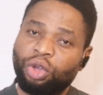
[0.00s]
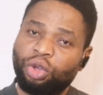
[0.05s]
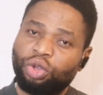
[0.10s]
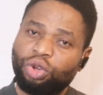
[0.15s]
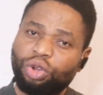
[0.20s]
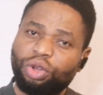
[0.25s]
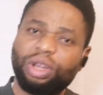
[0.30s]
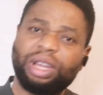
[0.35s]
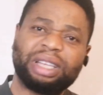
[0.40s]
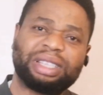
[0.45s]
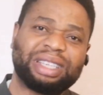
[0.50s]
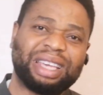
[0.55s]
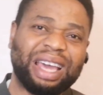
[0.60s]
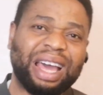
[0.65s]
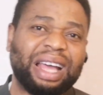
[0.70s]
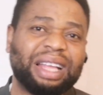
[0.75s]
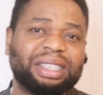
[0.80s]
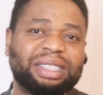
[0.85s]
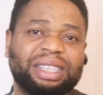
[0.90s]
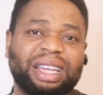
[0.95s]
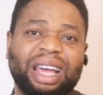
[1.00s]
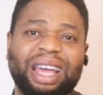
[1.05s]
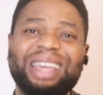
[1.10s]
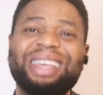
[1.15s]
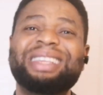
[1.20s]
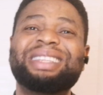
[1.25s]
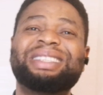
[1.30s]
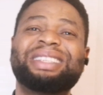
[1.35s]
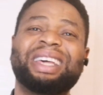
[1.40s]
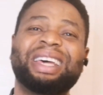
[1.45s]
You know that cancer
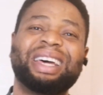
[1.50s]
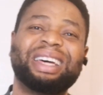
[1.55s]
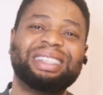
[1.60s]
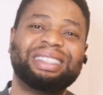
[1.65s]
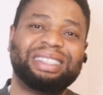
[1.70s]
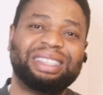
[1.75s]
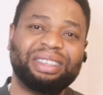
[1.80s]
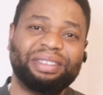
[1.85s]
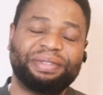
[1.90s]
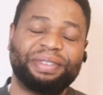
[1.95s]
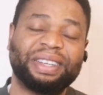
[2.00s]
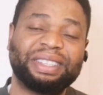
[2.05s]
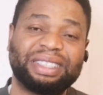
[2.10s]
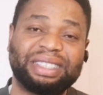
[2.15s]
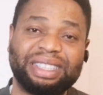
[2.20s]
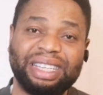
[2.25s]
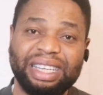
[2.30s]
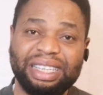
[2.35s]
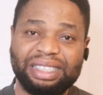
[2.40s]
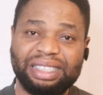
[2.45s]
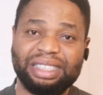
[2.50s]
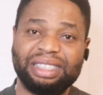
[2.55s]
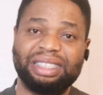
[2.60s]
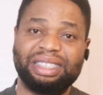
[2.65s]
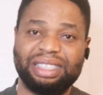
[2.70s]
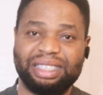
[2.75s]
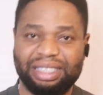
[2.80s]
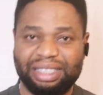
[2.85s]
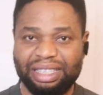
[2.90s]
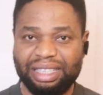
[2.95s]
is a devastating
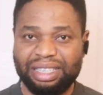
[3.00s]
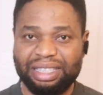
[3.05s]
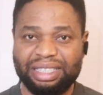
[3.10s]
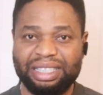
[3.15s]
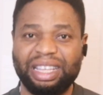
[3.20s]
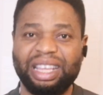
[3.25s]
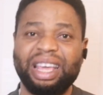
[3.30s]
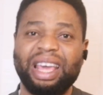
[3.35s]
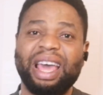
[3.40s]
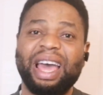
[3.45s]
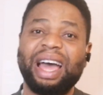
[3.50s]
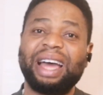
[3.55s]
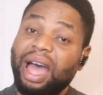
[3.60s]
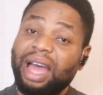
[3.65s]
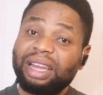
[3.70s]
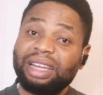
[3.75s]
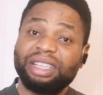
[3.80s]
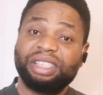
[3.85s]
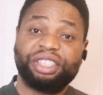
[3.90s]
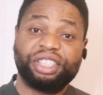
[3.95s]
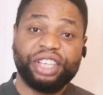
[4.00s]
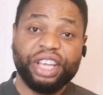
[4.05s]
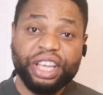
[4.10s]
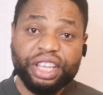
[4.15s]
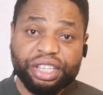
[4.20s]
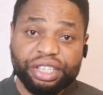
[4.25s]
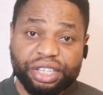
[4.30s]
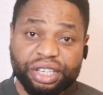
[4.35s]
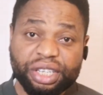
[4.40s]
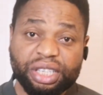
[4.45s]
disease and it
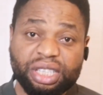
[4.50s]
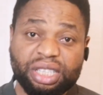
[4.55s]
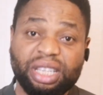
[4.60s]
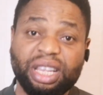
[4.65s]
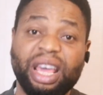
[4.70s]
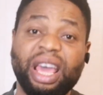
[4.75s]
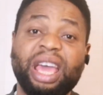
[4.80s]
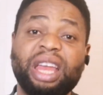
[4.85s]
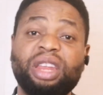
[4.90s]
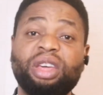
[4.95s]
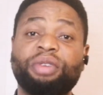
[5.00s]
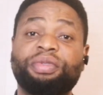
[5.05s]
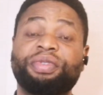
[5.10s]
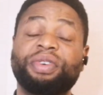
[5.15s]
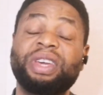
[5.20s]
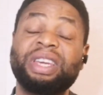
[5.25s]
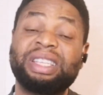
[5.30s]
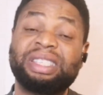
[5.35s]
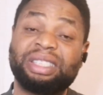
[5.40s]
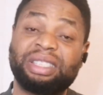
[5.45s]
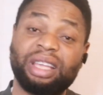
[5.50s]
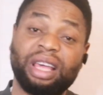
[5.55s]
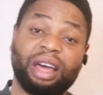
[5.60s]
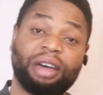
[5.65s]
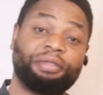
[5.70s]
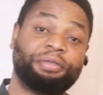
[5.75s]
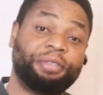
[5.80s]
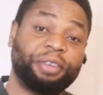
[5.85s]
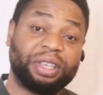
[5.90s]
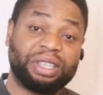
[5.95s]
changes any of its
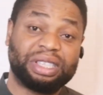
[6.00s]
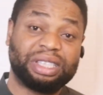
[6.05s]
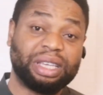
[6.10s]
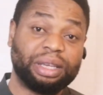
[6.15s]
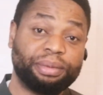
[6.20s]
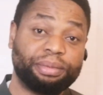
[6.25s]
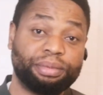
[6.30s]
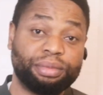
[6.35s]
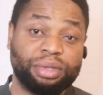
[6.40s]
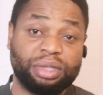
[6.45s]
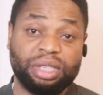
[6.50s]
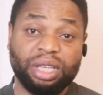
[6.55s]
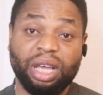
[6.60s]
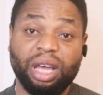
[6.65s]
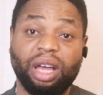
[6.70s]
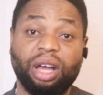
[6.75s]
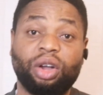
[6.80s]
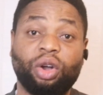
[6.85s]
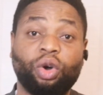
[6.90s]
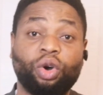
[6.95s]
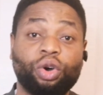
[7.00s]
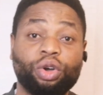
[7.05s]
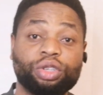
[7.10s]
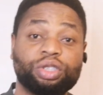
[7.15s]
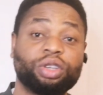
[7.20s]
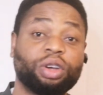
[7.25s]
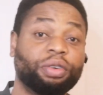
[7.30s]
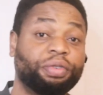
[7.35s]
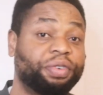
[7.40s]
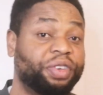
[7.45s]
victims'
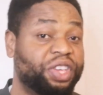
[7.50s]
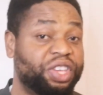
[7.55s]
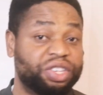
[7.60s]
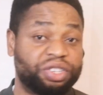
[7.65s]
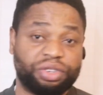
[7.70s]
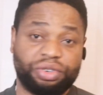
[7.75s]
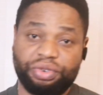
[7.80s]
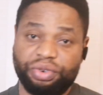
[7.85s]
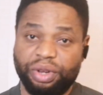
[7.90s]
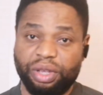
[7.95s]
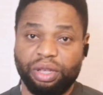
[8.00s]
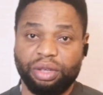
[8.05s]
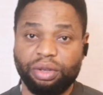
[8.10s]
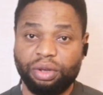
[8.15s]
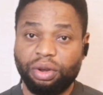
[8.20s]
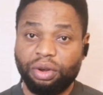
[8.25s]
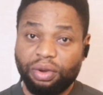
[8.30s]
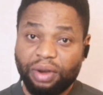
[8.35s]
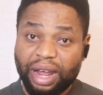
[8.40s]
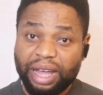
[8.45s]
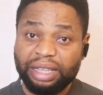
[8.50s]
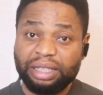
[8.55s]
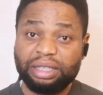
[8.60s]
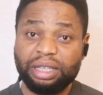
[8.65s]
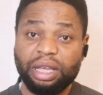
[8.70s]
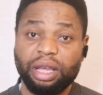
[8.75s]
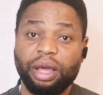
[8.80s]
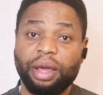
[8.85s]
course of history, all right?